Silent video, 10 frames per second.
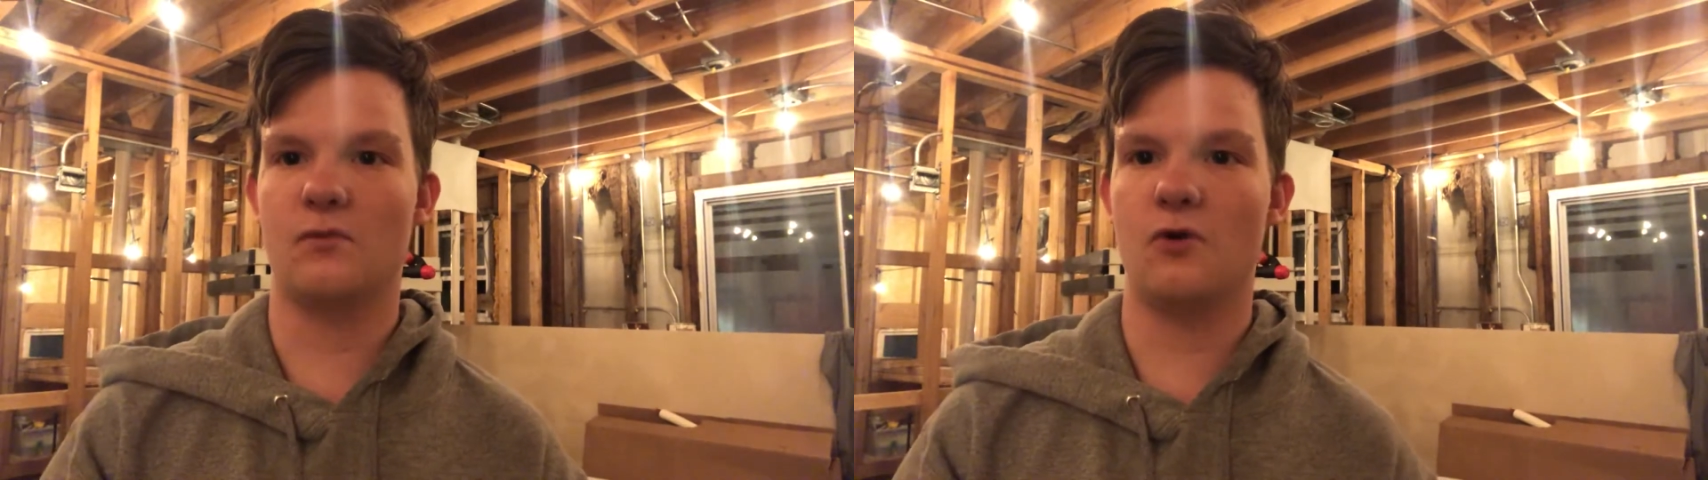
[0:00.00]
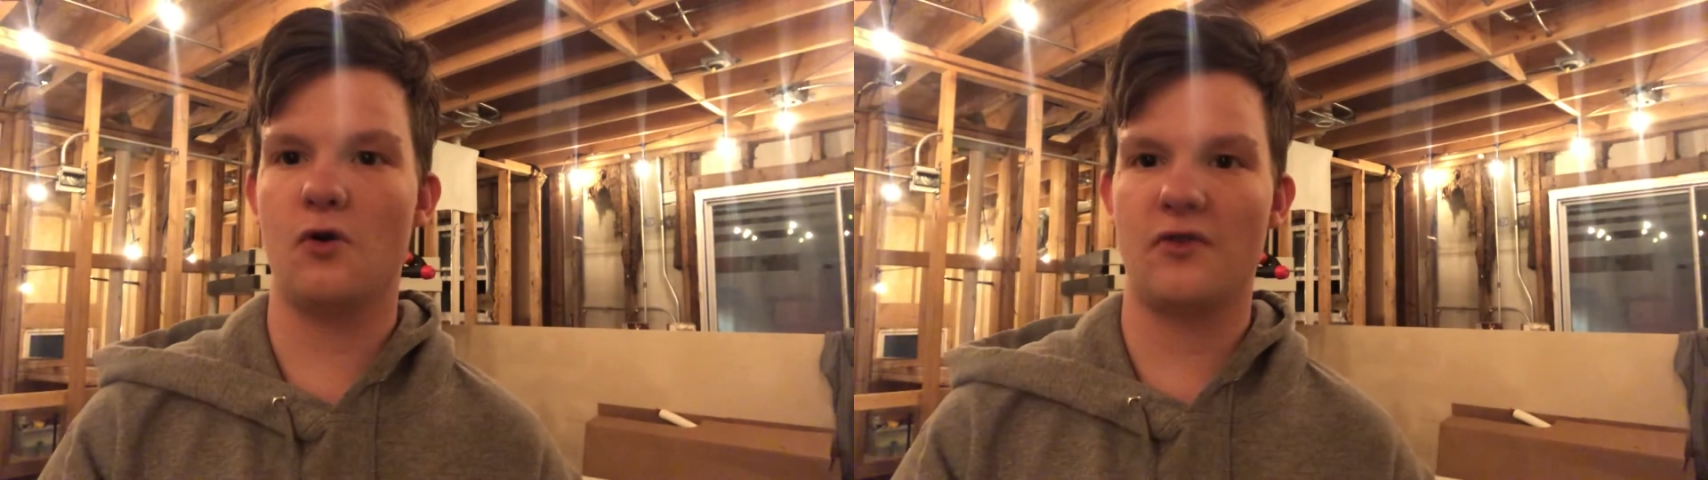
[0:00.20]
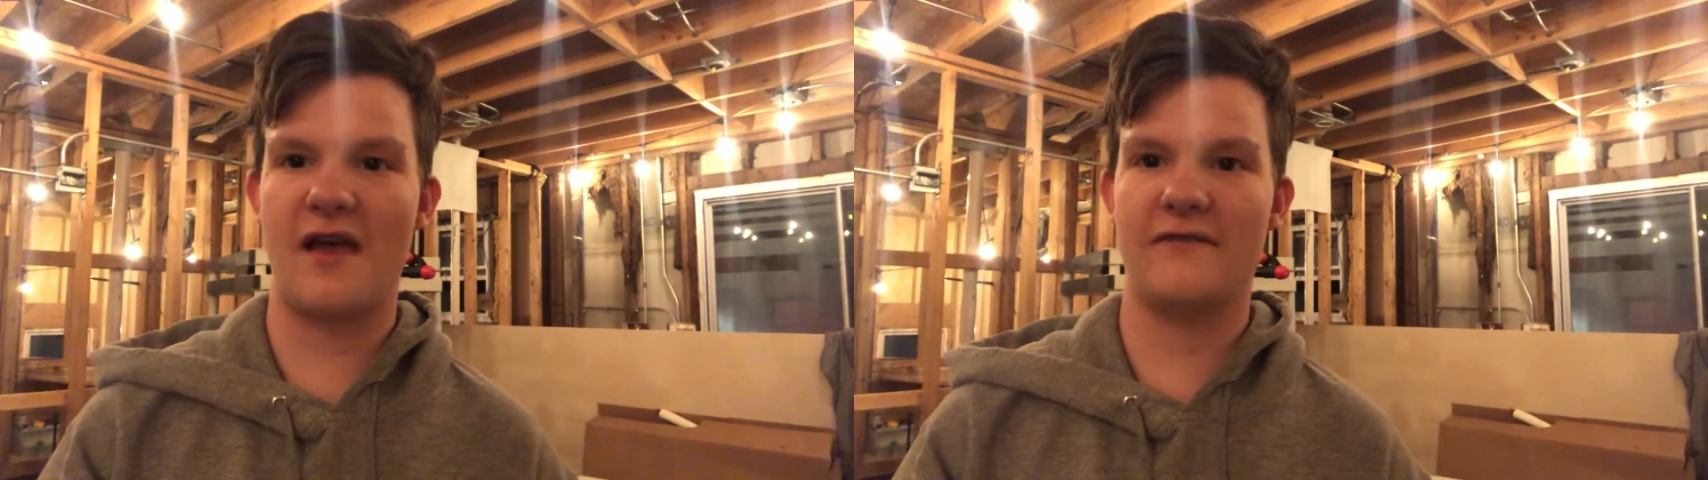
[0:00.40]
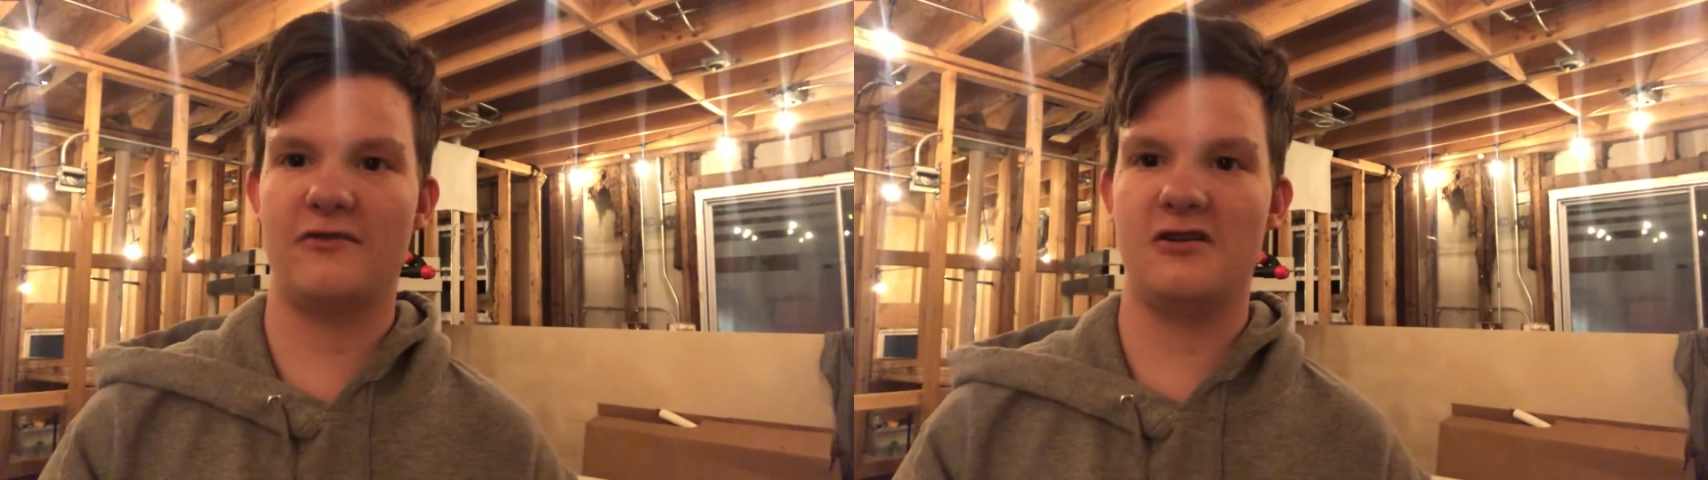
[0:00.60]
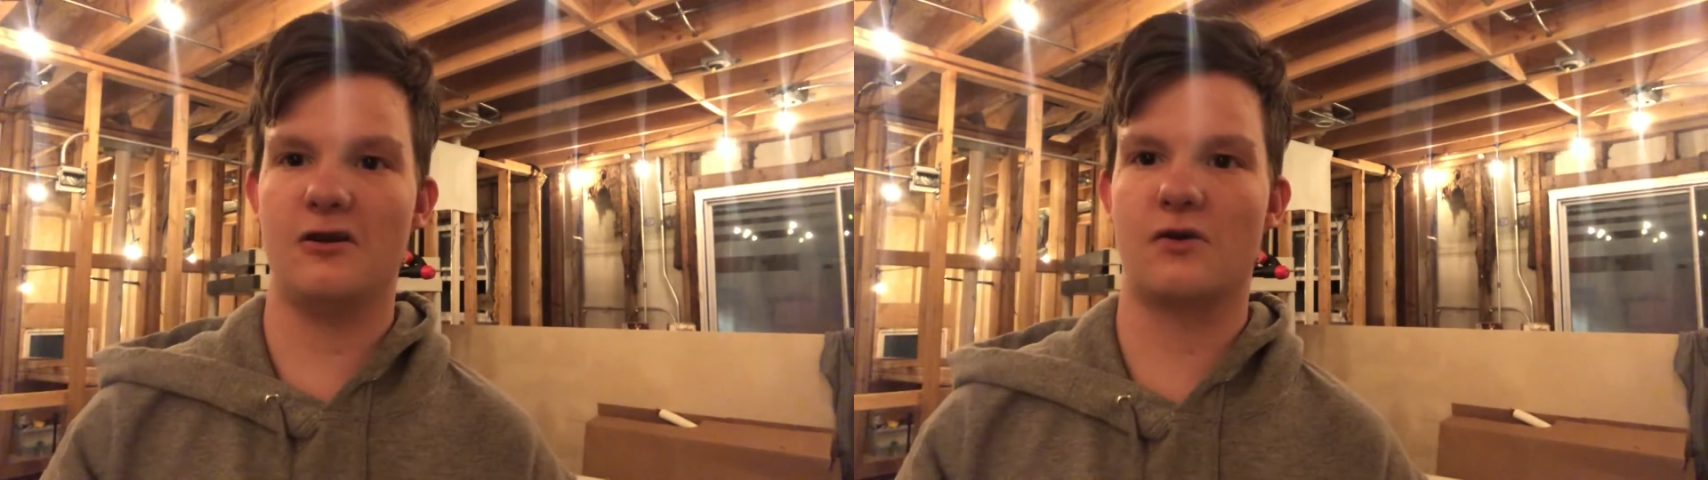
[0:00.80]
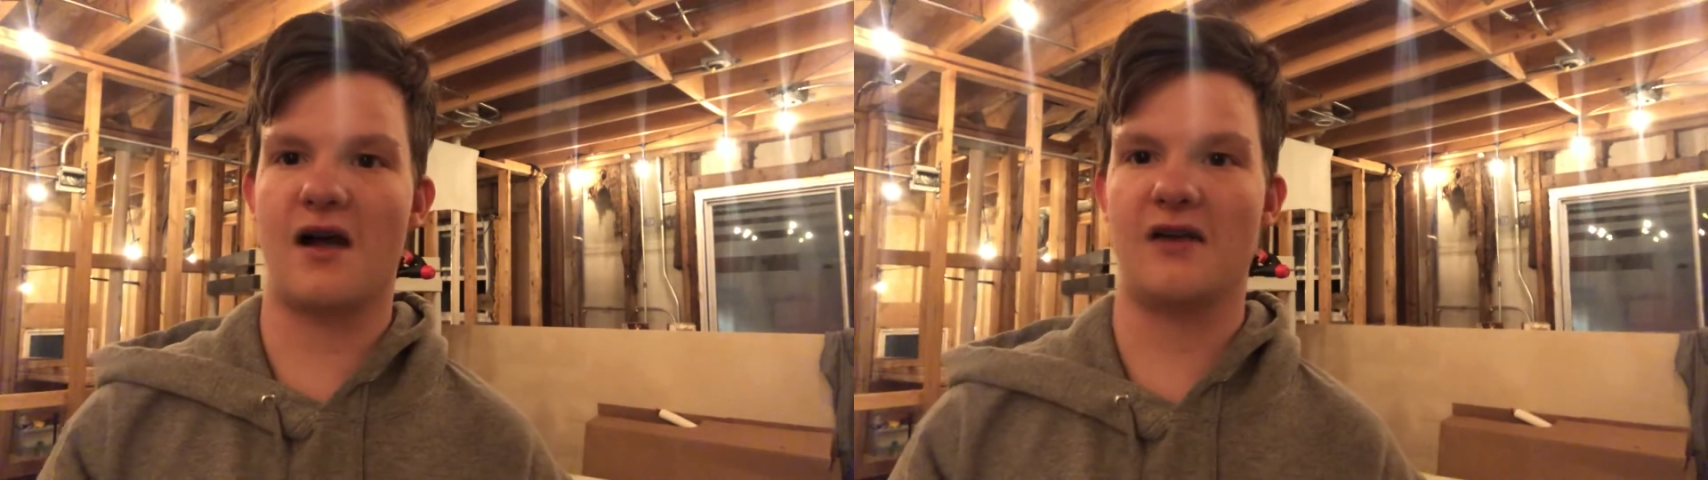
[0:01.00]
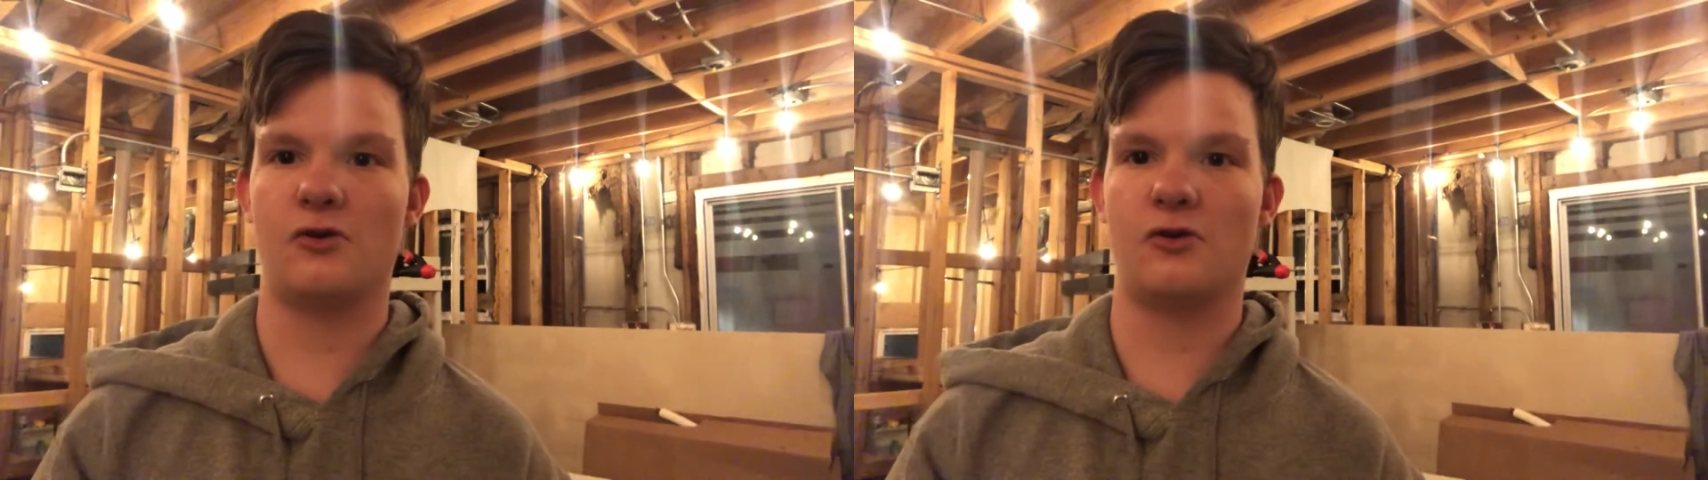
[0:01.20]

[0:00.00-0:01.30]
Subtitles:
Well, that video got a